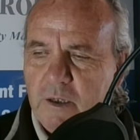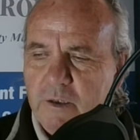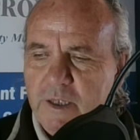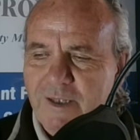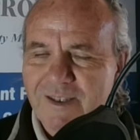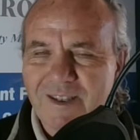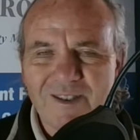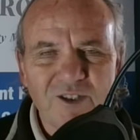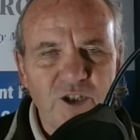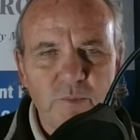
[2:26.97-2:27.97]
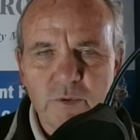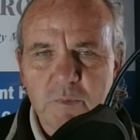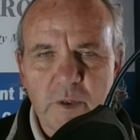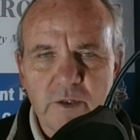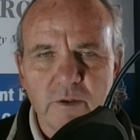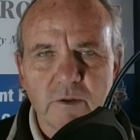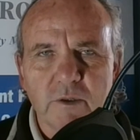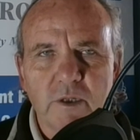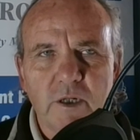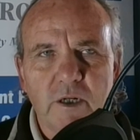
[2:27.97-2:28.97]
He says cheaper's better.
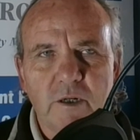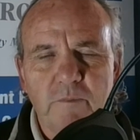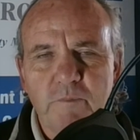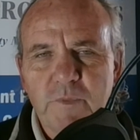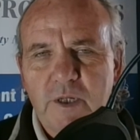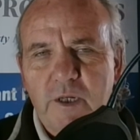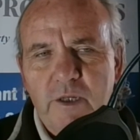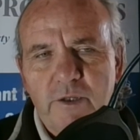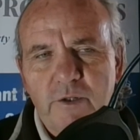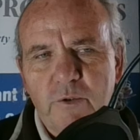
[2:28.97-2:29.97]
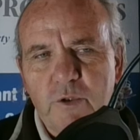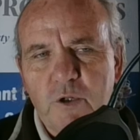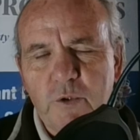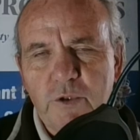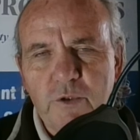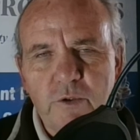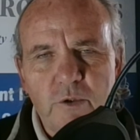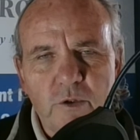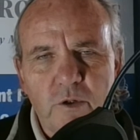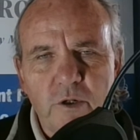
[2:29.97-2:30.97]
Go to your
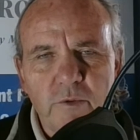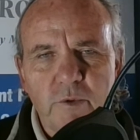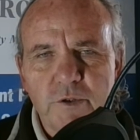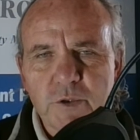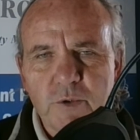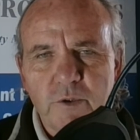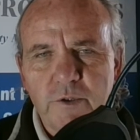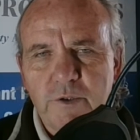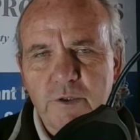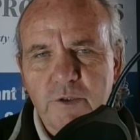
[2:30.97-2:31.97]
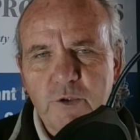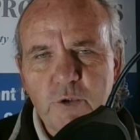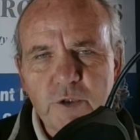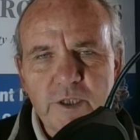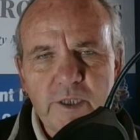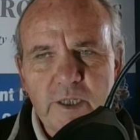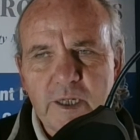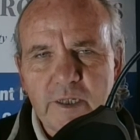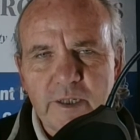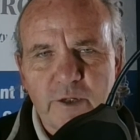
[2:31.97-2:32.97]
local hardware store. You can usually
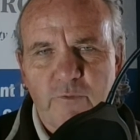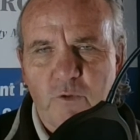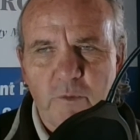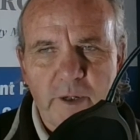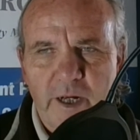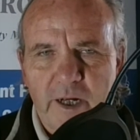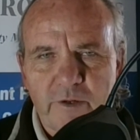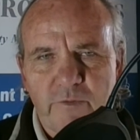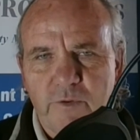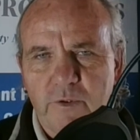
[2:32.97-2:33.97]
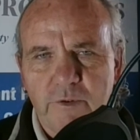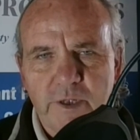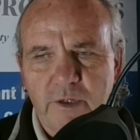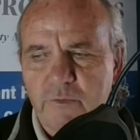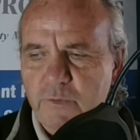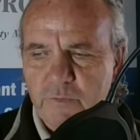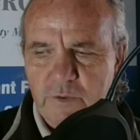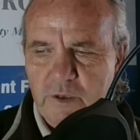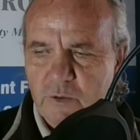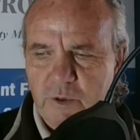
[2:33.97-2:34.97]
get like a 4-pack for 10,
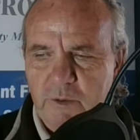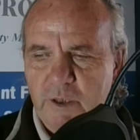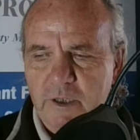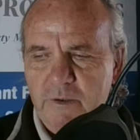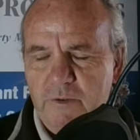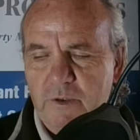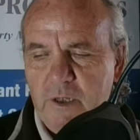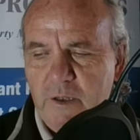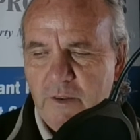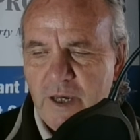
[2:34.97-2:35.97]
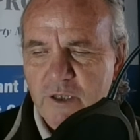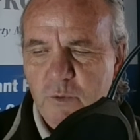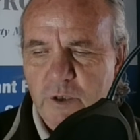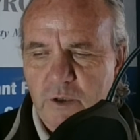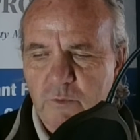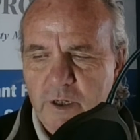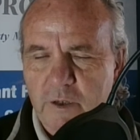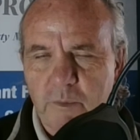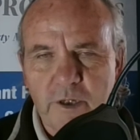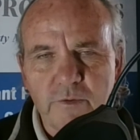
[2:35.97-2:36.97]
15, 20 bucks. And that's what he
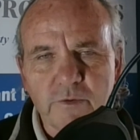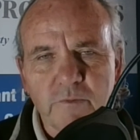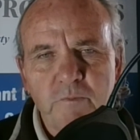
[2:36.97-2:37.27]
recommends.